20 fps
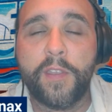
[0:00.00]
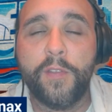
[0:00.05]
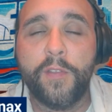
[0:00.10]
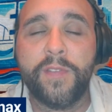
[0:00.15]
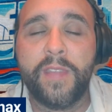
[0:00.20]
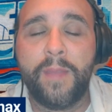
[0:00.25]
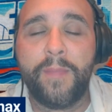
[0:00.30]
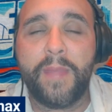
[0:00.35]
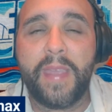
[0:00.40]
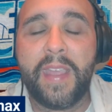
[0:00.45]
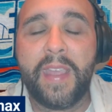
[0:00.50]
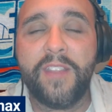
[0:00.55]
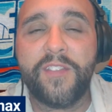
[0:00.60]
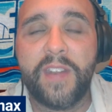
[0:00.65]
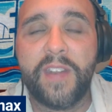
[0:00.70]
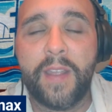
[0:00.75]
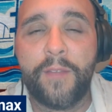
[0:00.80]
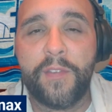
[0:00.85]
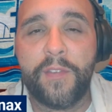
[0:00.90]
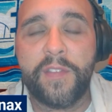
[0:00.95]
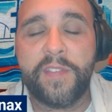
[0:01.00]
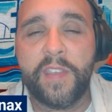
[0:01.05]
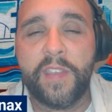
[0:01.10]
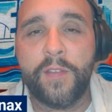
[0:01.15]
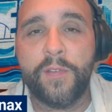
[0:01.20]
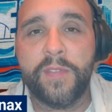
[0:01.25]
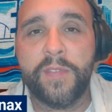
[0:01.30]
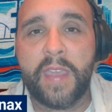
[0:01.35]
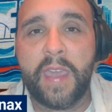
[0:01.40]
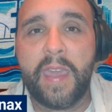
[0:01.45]
your team each and every
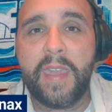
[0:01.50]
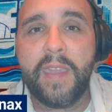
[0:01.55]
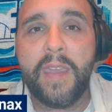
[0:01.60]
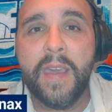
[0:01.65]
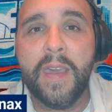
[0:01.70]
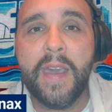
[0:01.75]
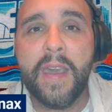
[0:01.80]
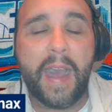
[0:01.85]
single day.